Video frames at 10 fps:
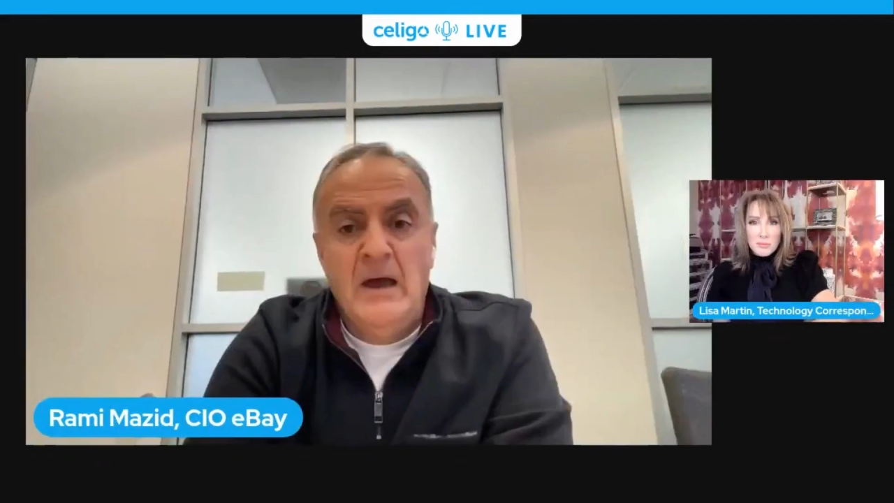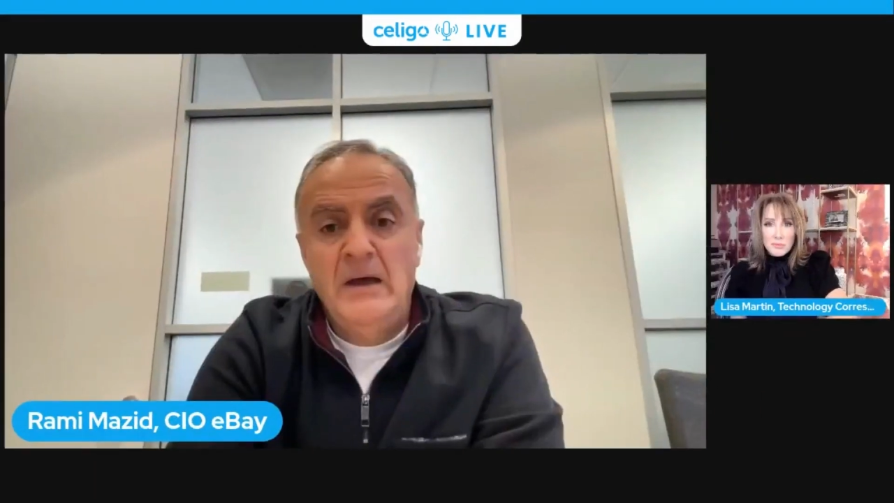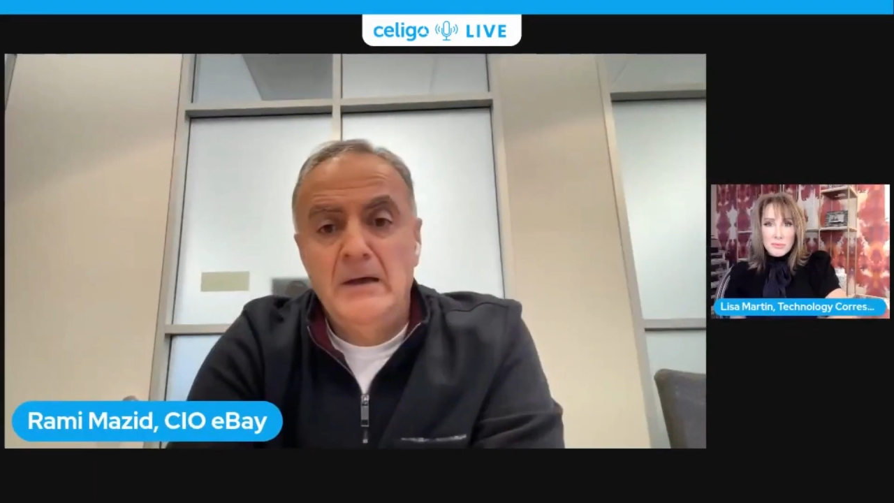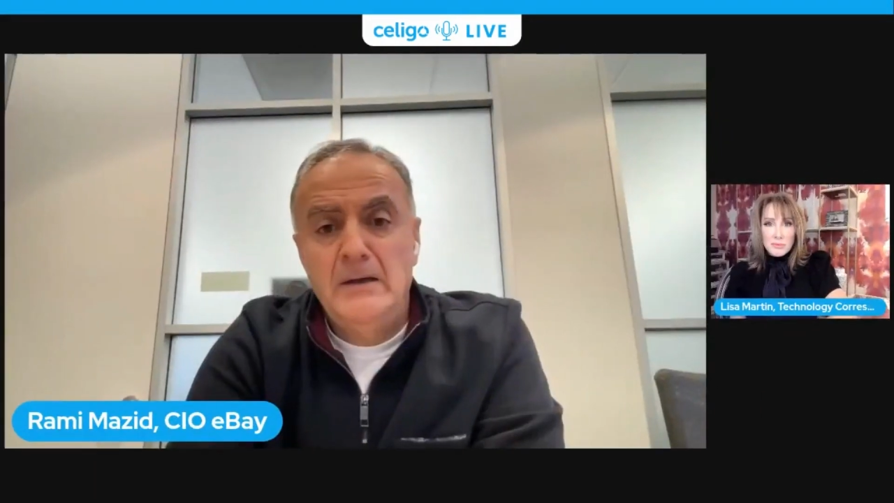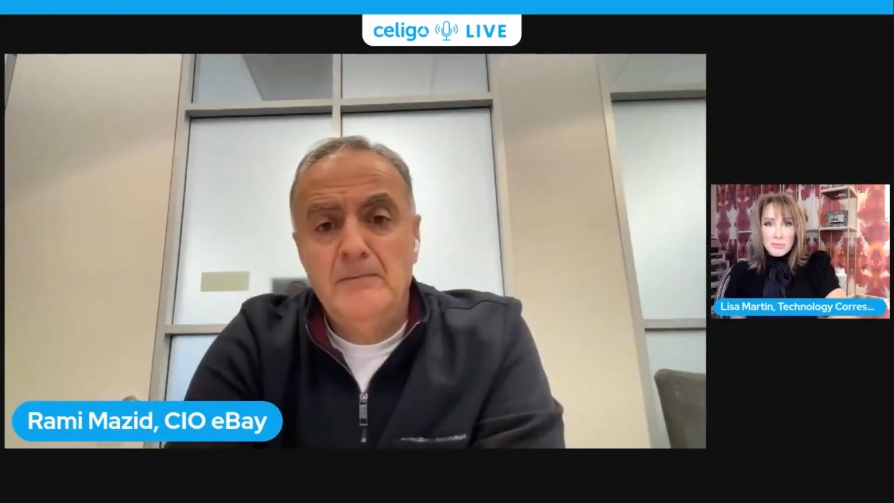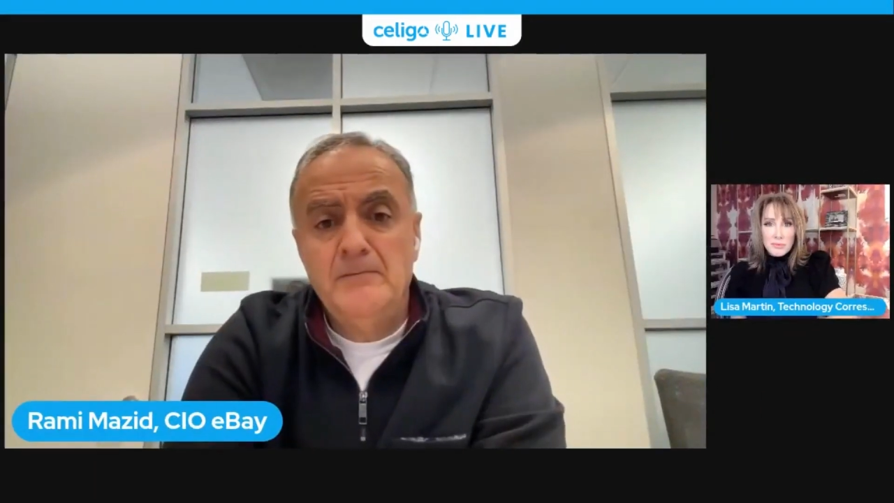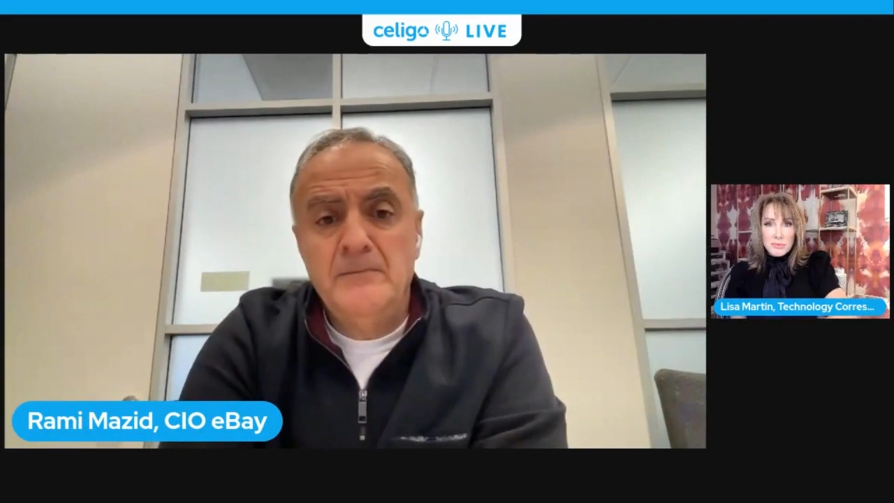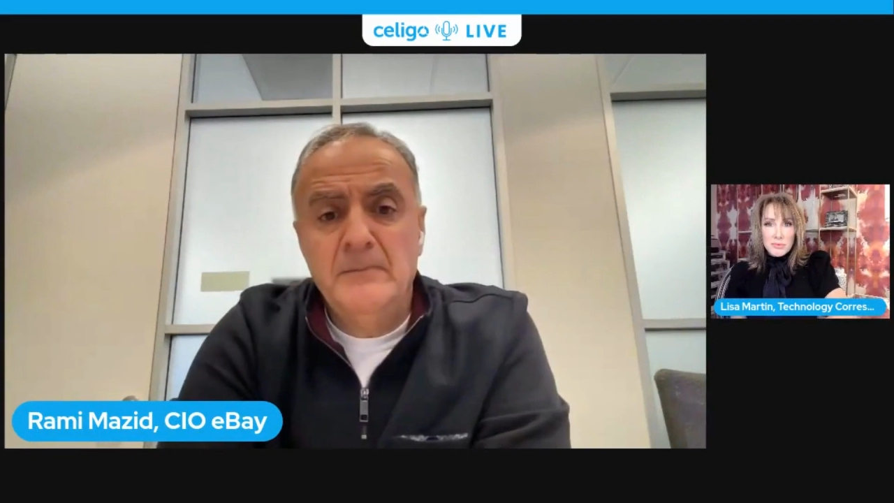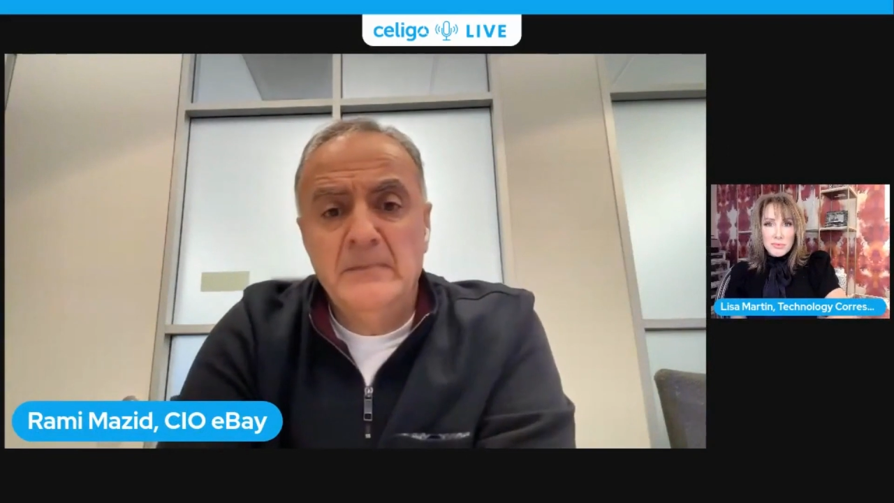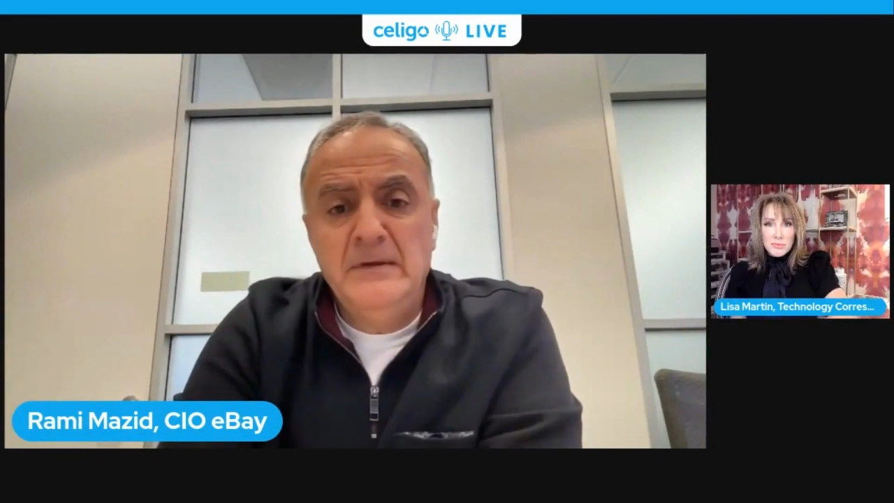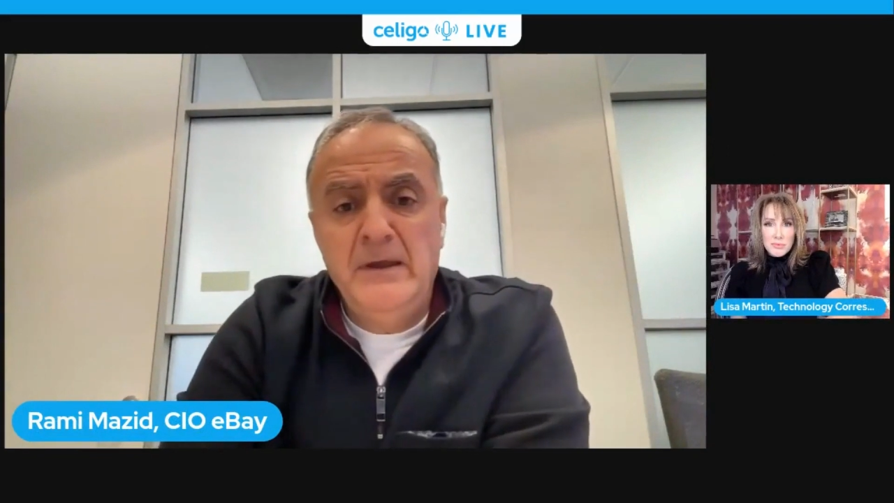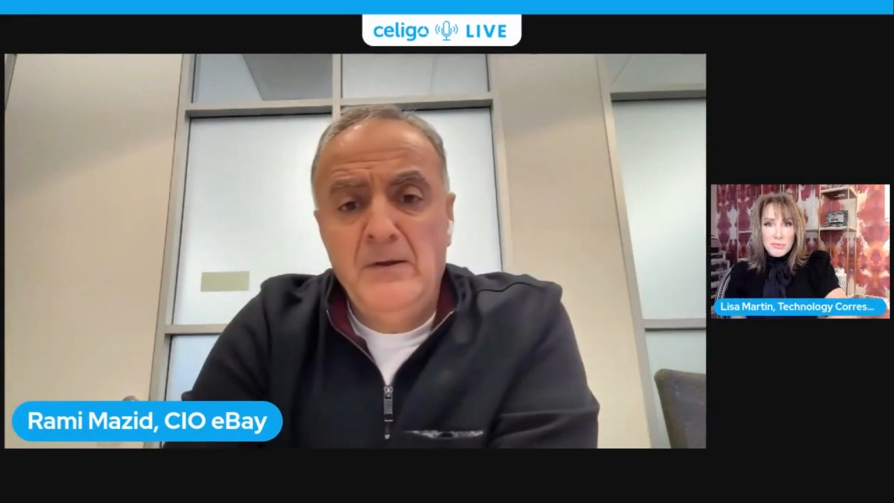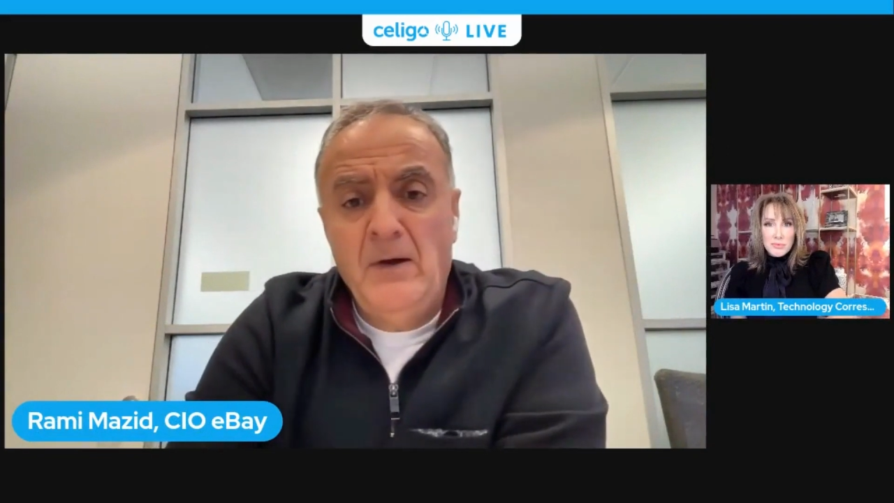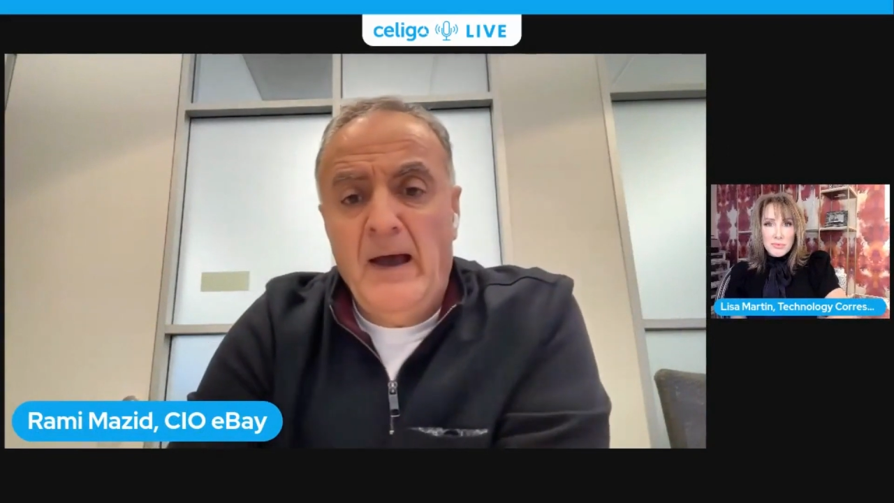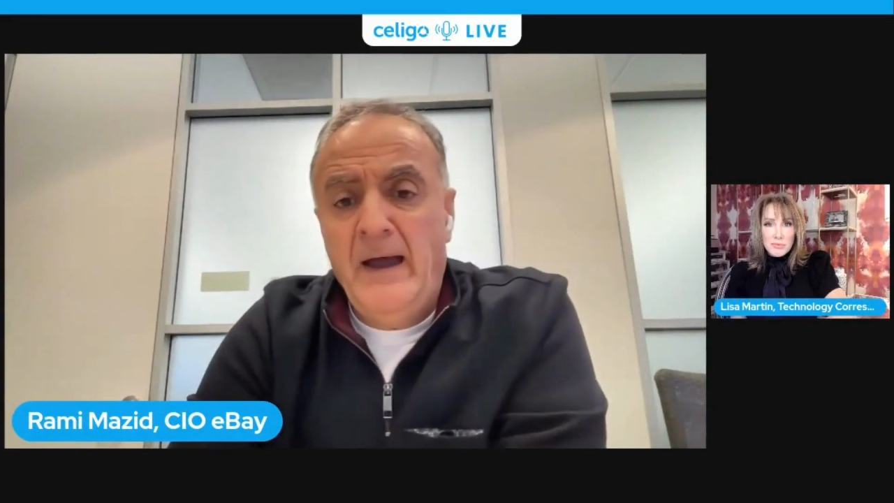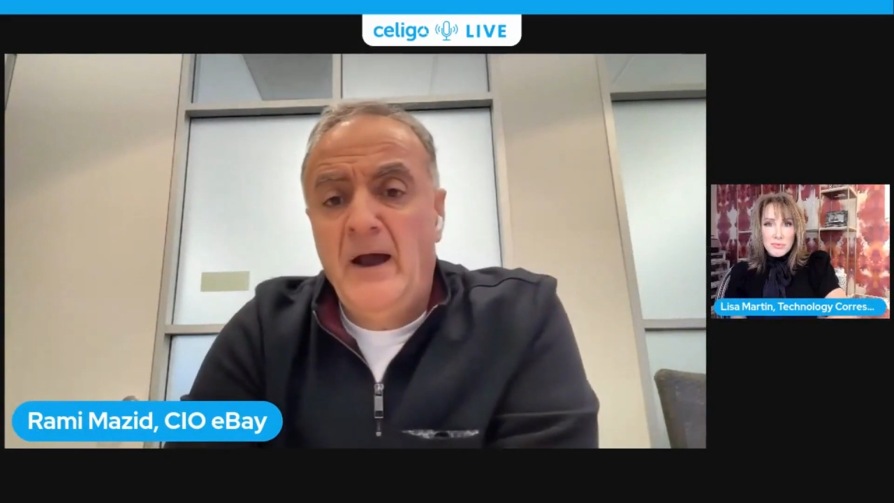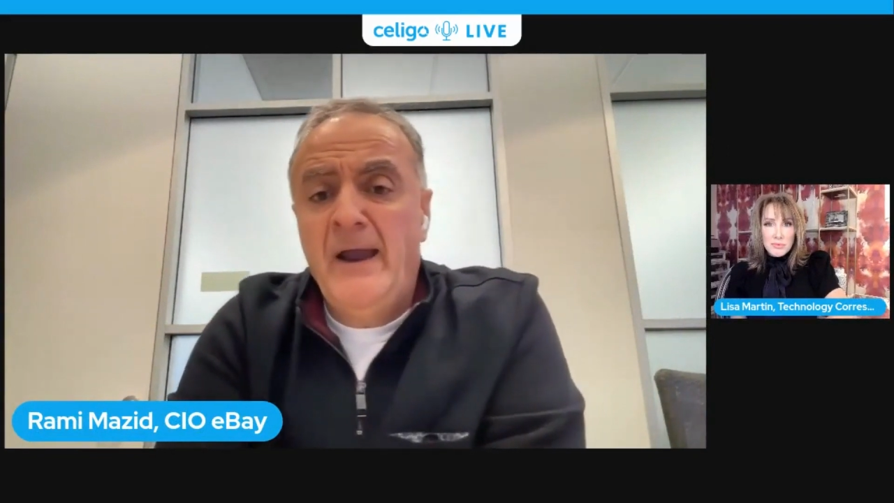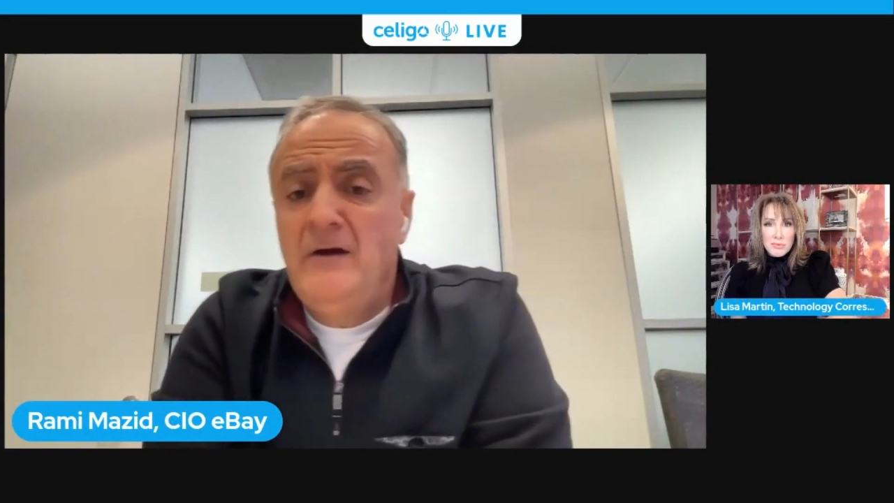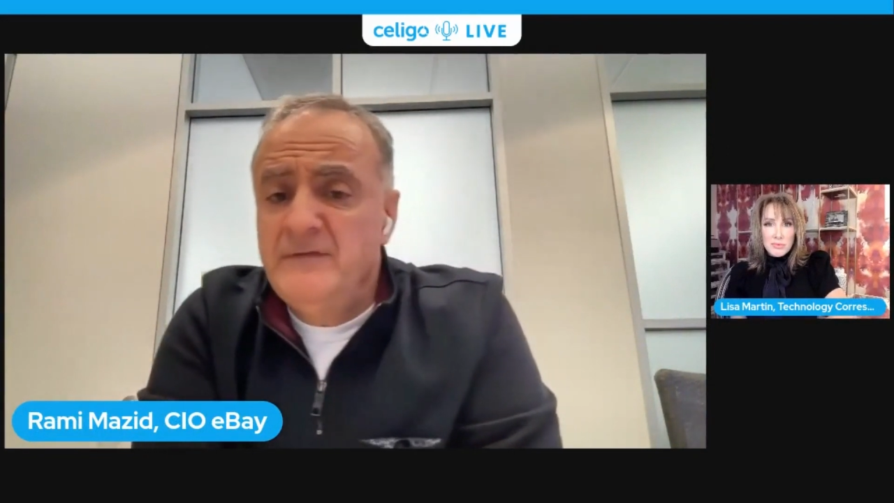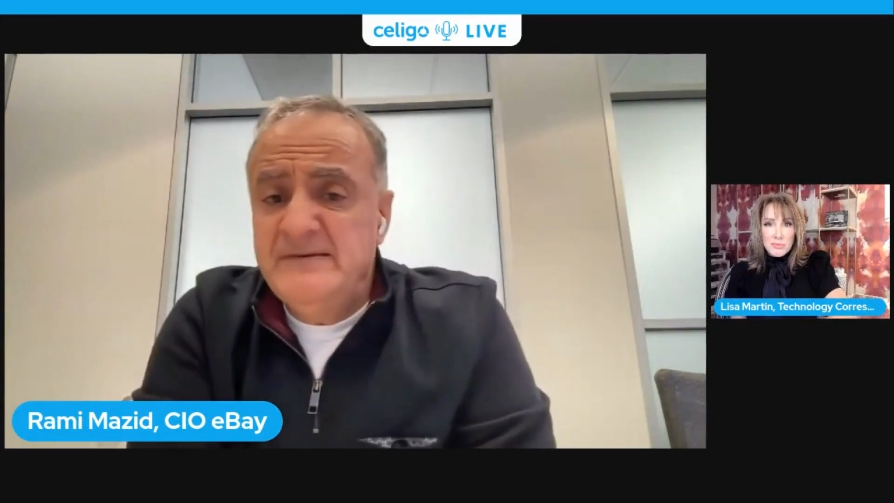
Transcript: I often